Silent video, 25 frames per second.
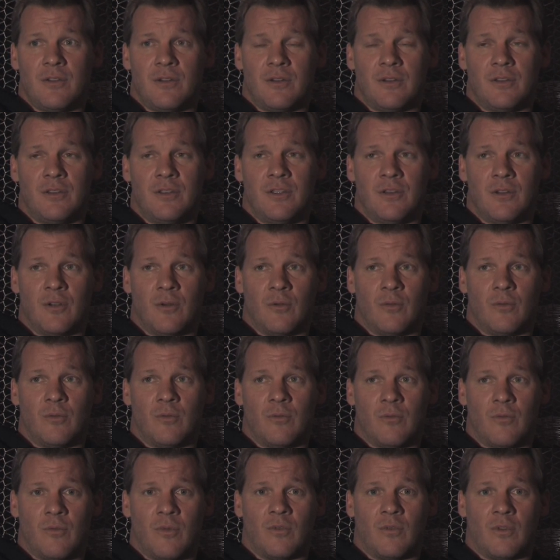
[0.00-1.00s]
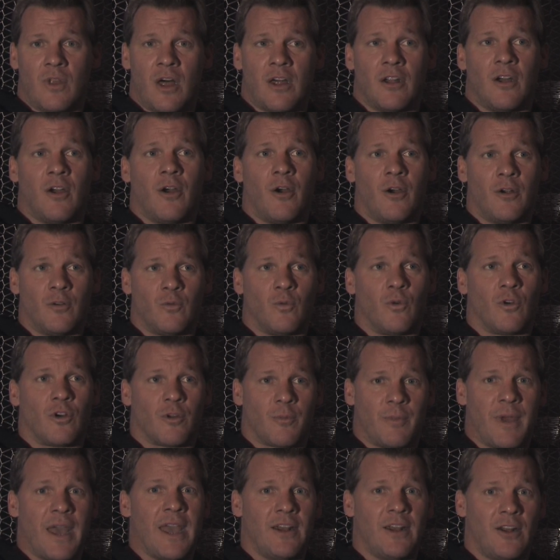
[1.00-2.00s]
you know, a lot of hard
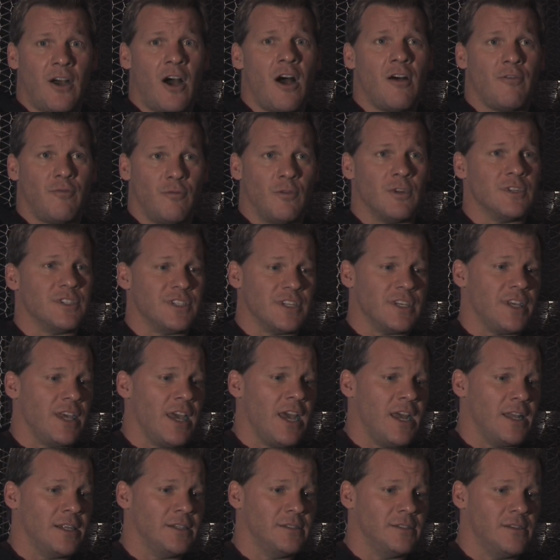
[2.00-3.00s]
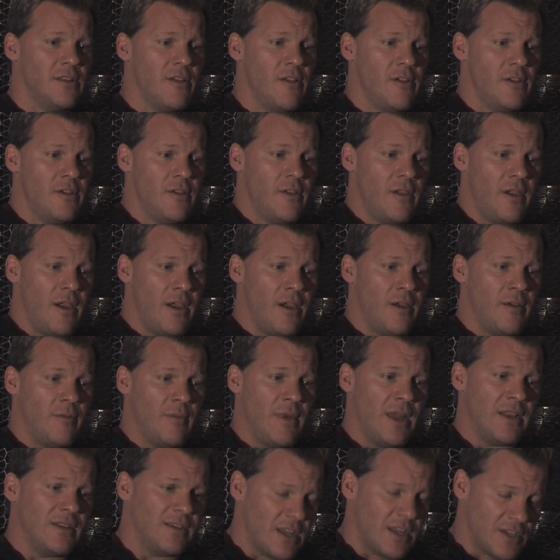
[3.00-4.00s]
work paid off once again. Um,
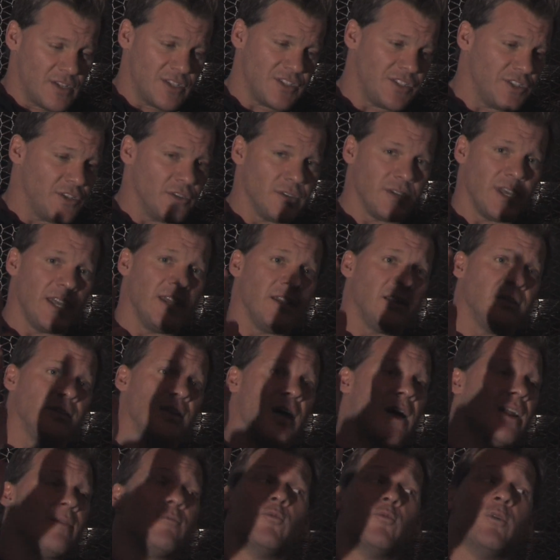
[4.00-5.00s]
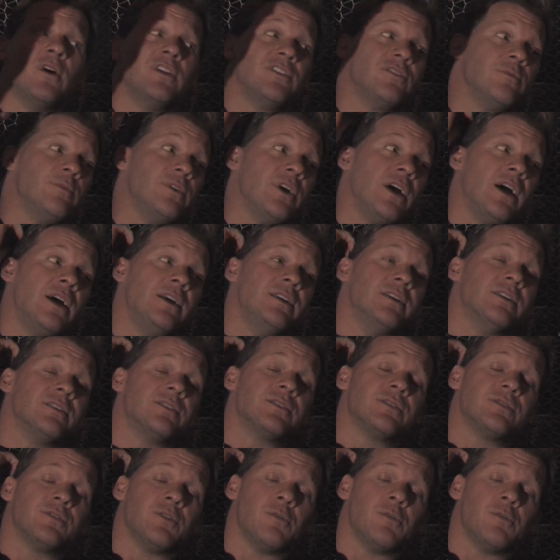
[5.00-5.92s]
and, and, still getting a lot of momentum behind us.